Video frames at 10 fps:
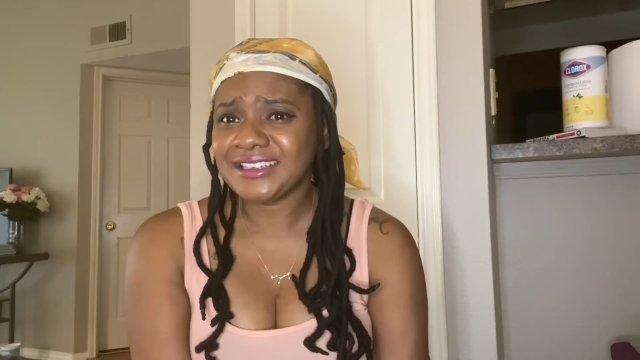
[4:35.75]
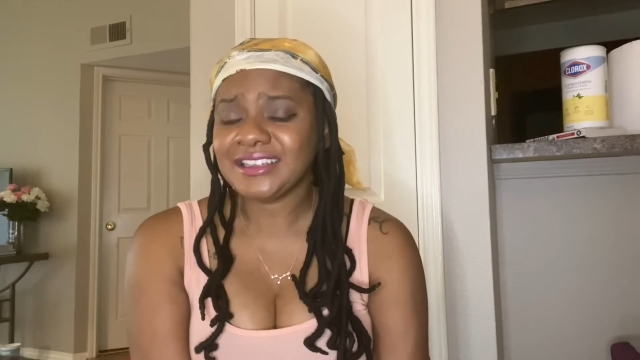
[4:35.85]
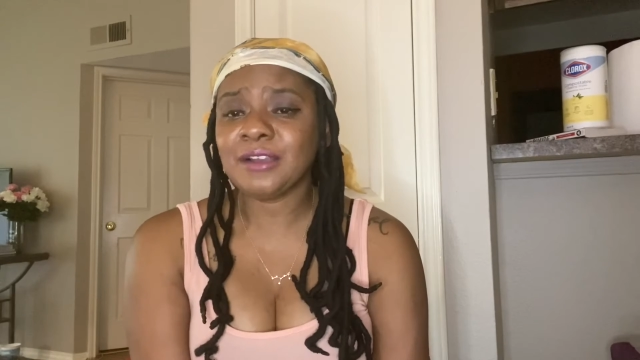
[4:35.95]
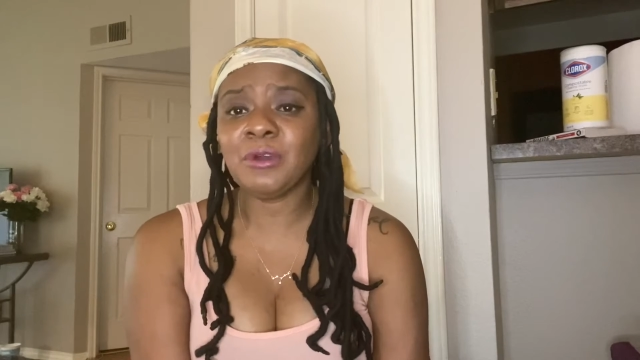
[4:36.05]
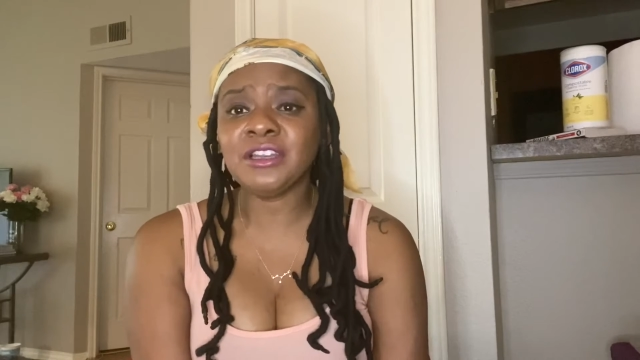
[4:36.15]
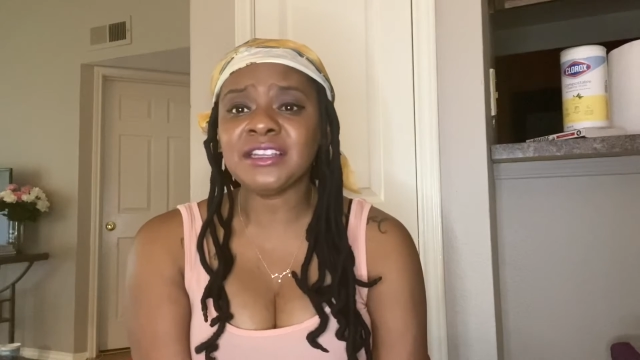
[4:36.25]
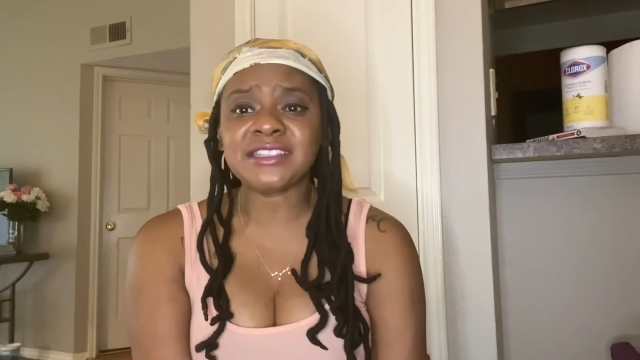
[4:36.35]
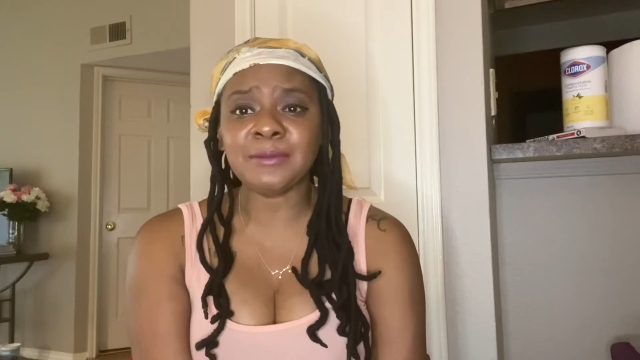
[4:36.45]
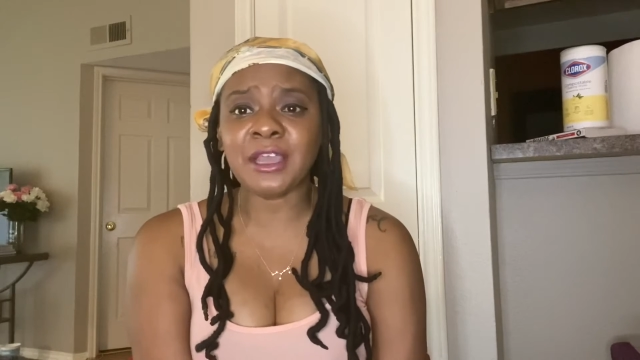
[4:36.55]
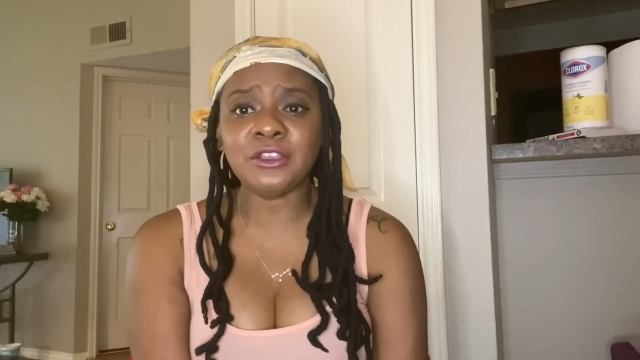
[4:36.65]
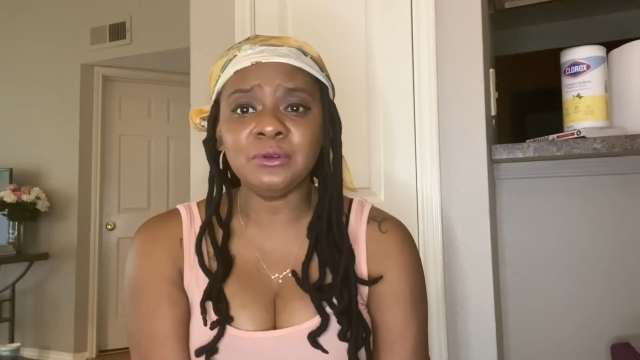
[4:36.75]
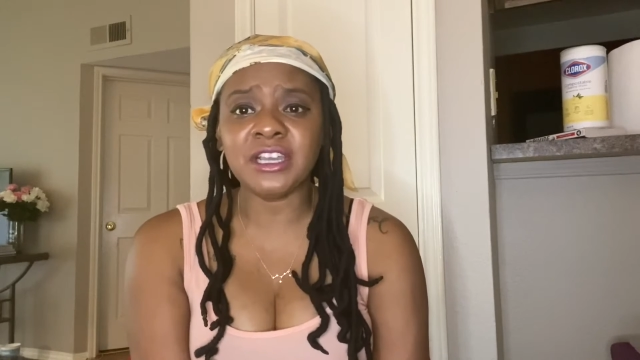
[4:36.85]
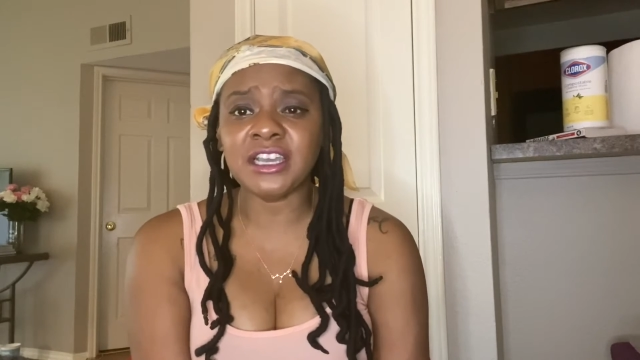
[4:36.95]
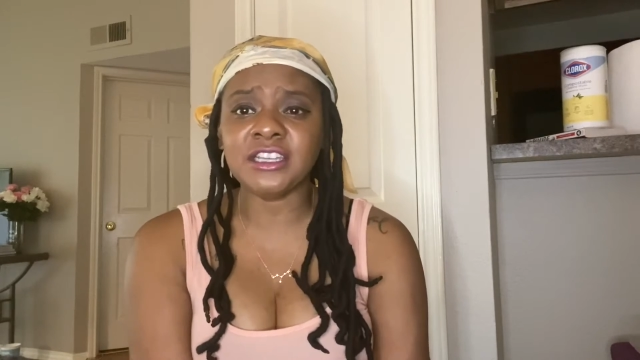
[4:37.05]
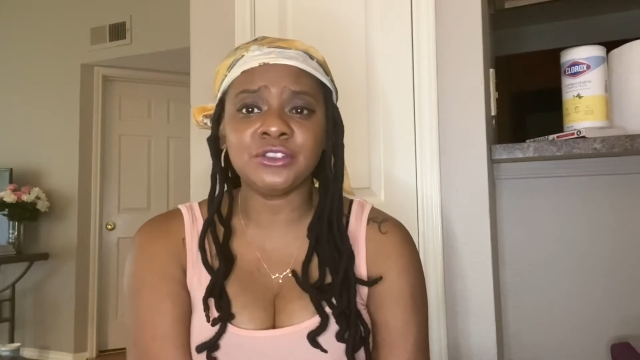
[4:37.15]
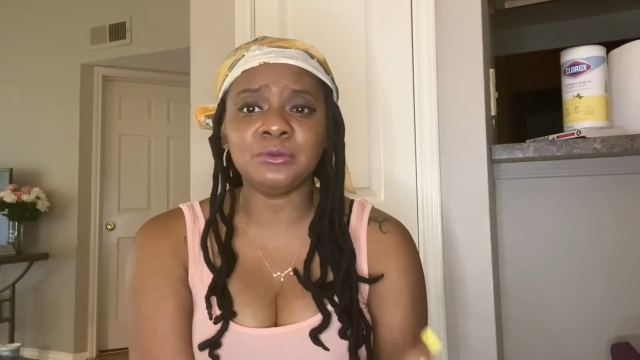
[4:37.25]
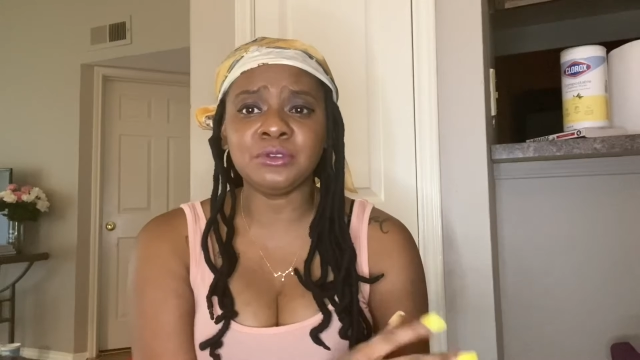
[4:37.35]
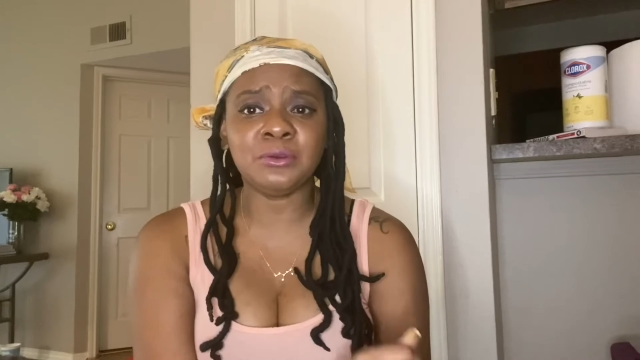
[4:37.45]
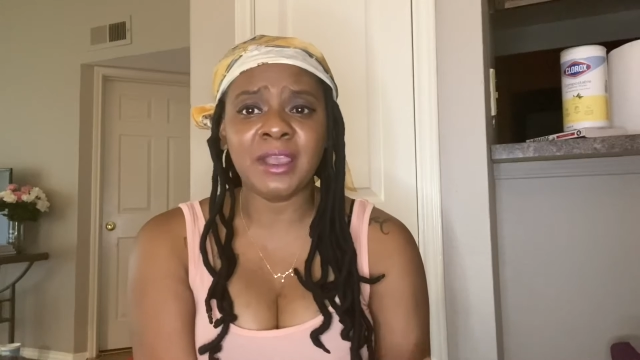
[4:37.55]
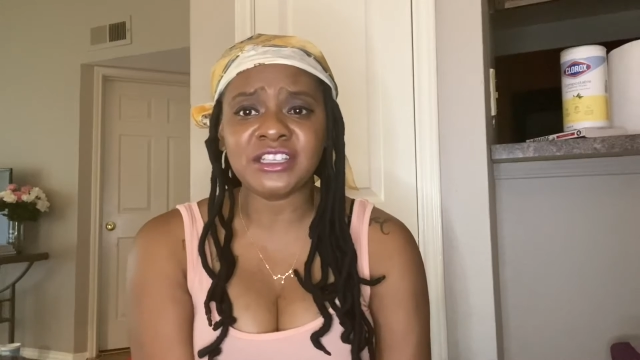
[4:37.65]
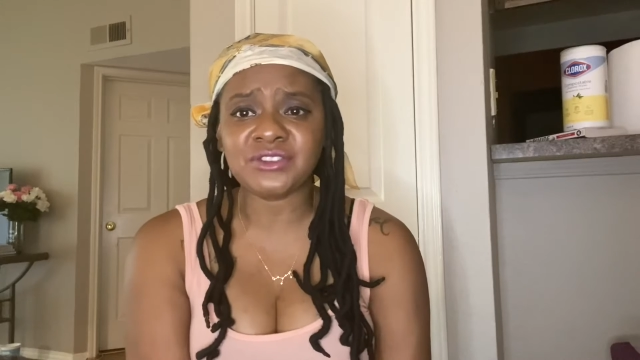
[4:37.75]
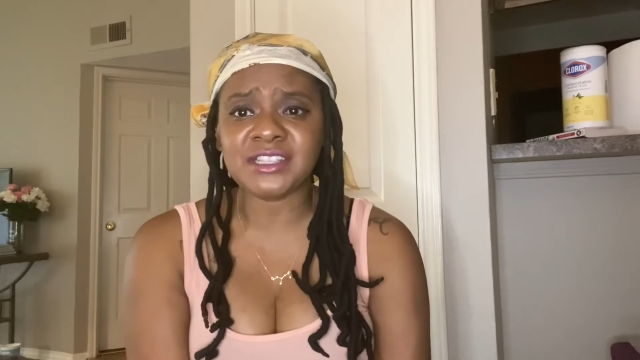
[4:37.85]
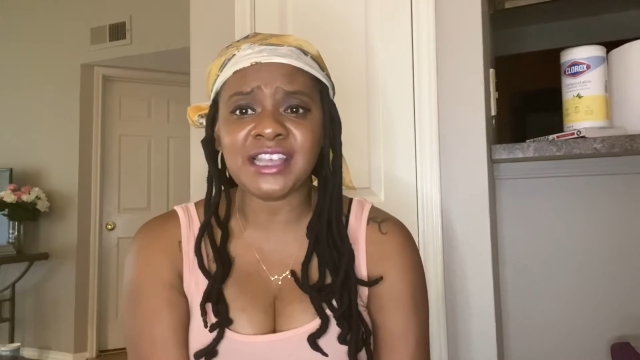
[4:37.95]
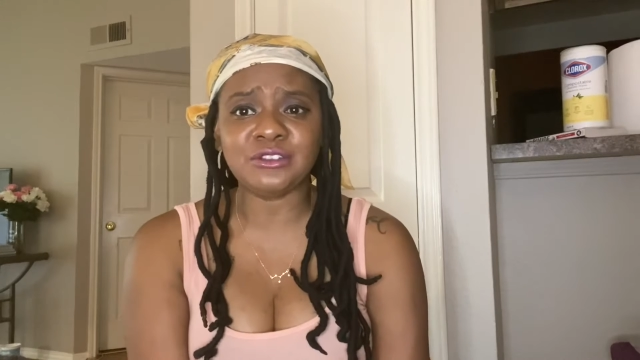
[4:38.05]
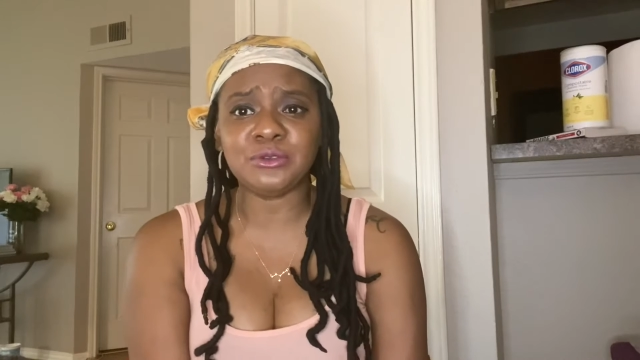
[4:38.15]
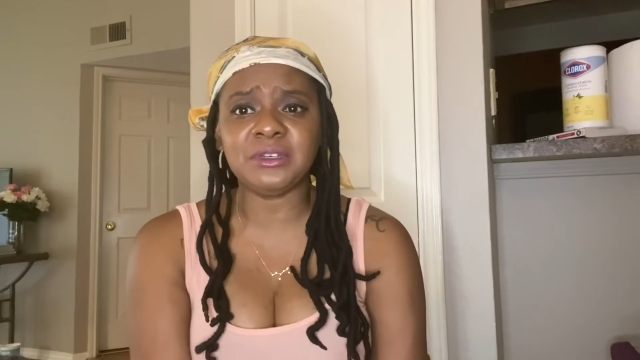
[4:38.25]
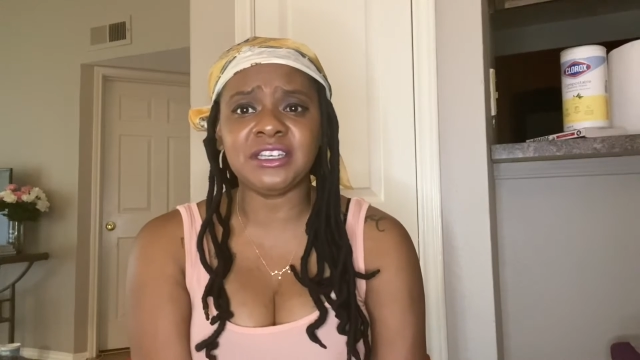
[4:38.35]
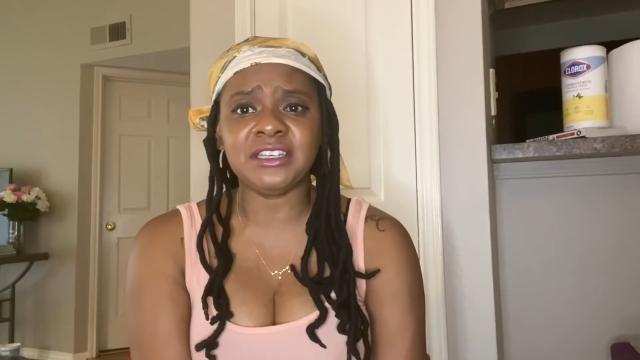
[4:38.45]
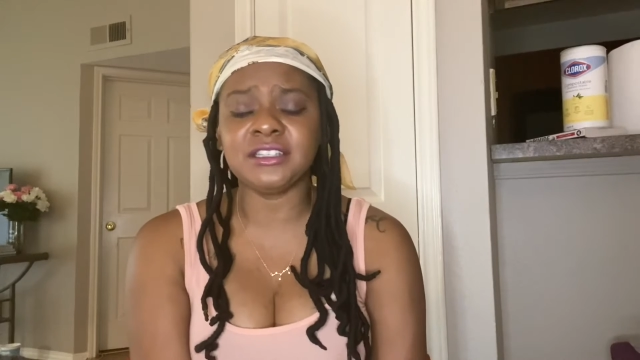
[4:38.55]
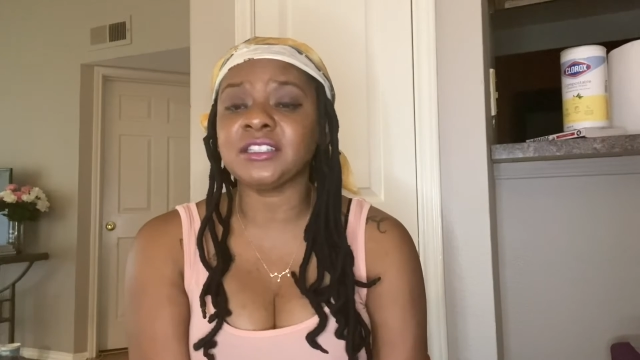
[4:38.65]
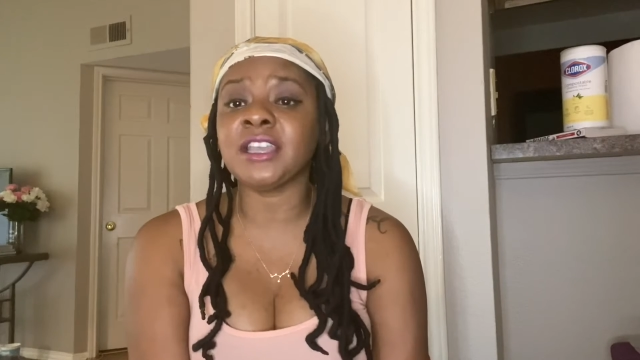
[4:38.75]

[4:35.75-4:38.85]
Like, what, doesn't seem like you good? You ain't stressed out, you good?